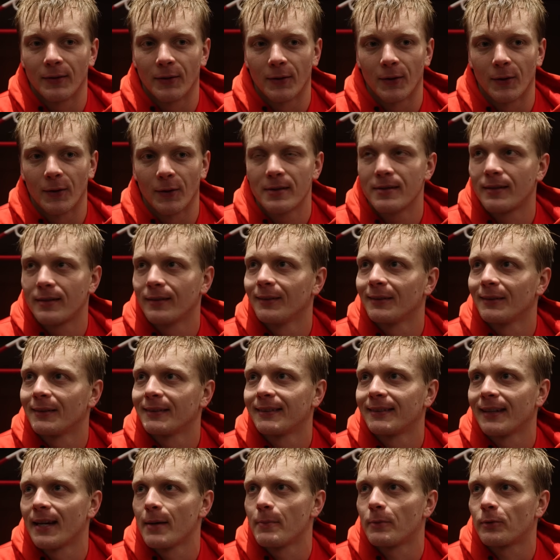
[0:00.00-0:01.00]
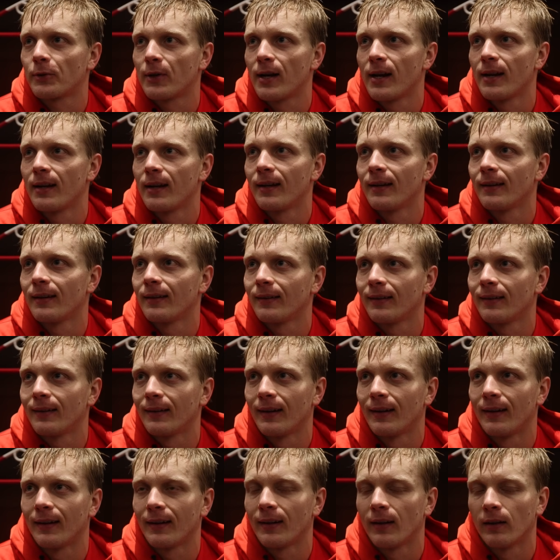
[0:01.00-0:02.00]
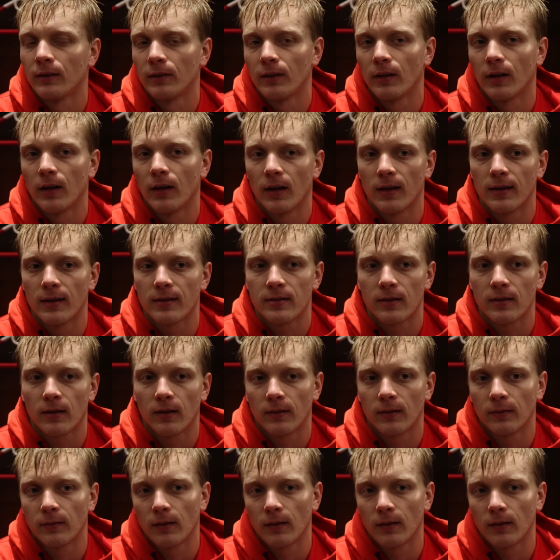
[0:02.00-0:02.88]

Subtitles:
you know, it's still the same training, like, on the ice,